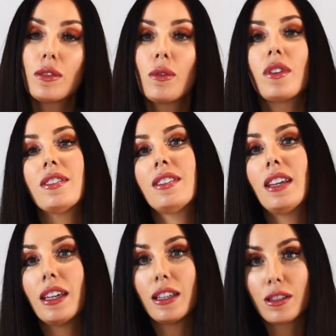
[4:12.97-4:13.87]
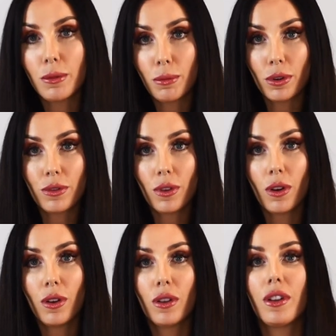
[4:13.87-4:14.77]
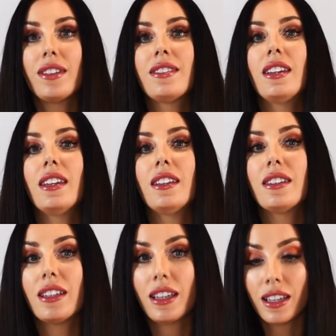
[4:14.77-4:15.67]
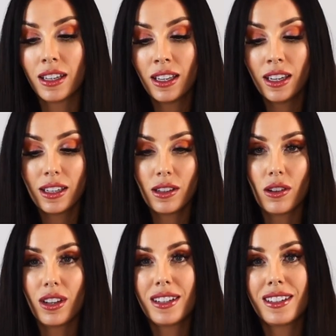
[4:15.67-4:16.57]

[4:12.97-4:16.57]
or the seeking to move on, the seeking to get, you know,